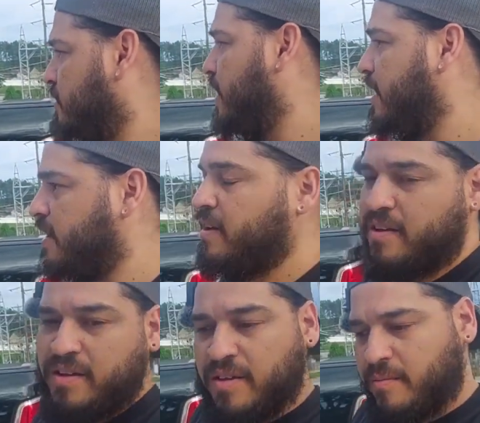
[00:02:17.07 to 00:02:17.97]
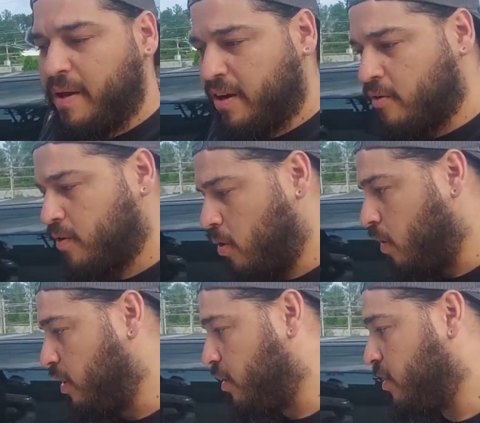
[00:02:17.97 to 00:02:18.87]
Yeah, bag over
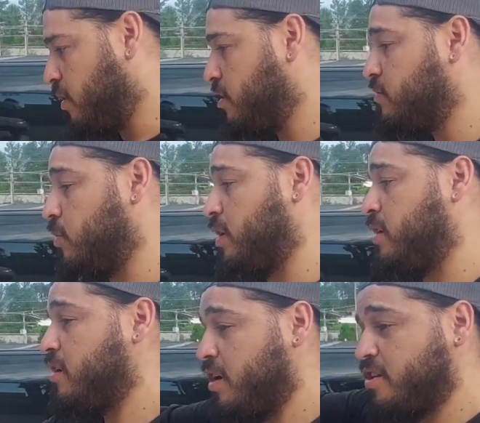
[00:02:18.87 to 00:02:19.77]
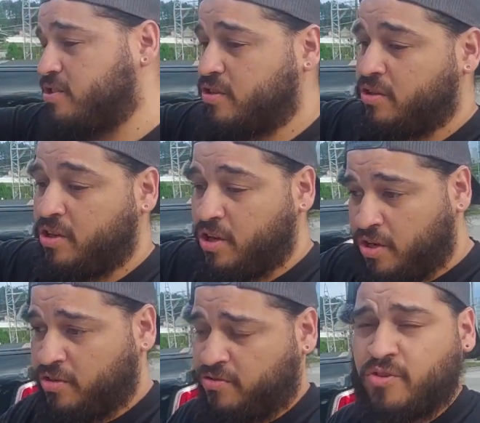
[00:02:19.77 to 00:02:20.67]
coil, where it's a
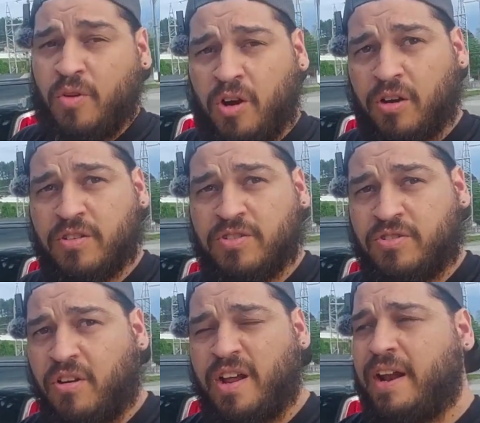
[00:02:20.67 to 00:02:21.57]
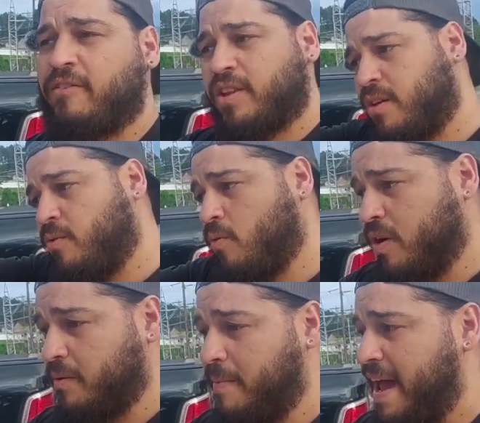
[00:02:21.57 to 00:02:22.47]
TrueHeart strut and everything
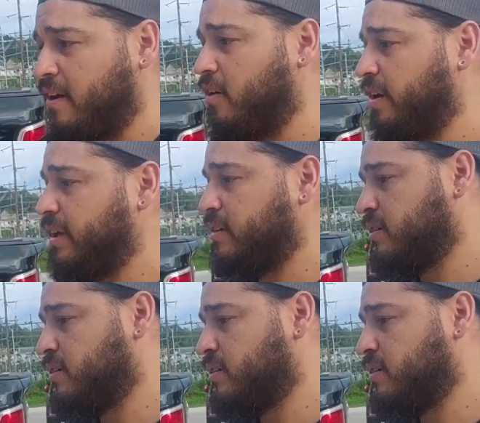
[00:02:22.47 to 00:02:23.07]
with a bag on it.